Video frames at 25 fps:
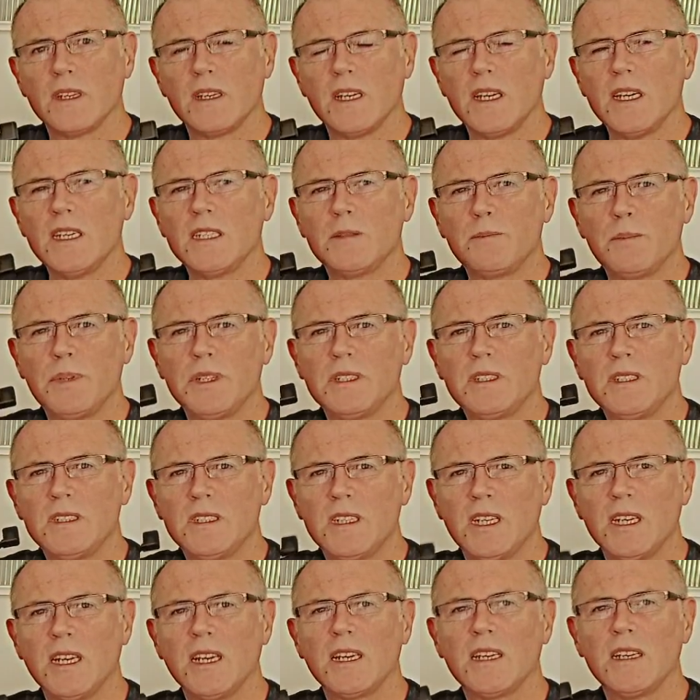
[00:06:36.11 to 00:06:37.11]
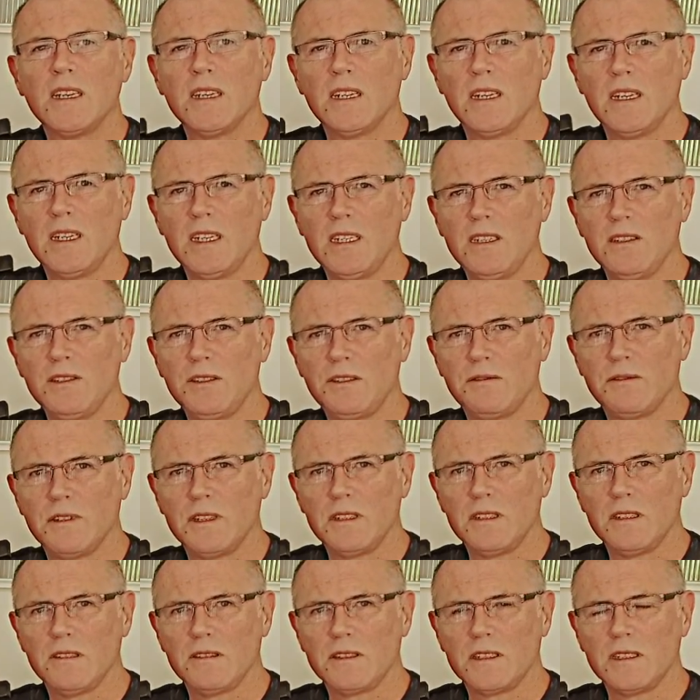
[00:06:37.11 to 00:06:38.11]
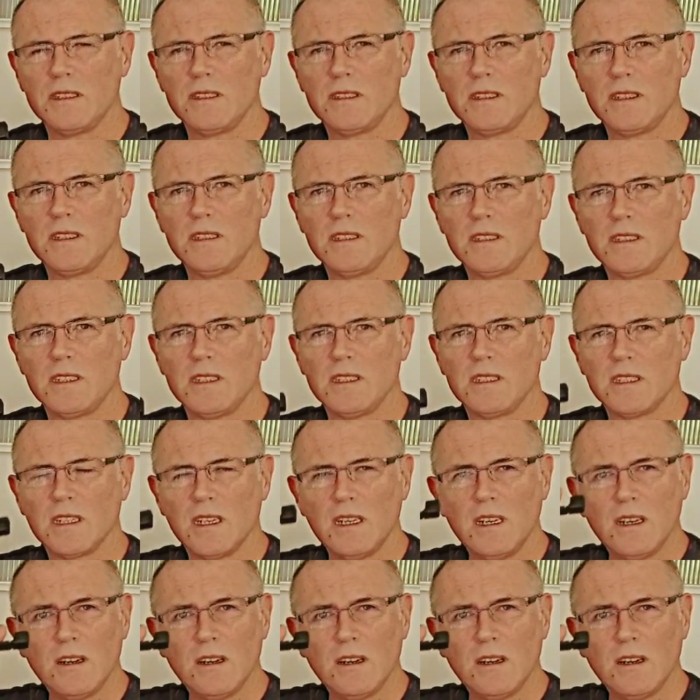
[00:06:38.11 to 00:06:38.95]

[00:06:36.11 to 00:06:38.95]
is particularly useful in those instances.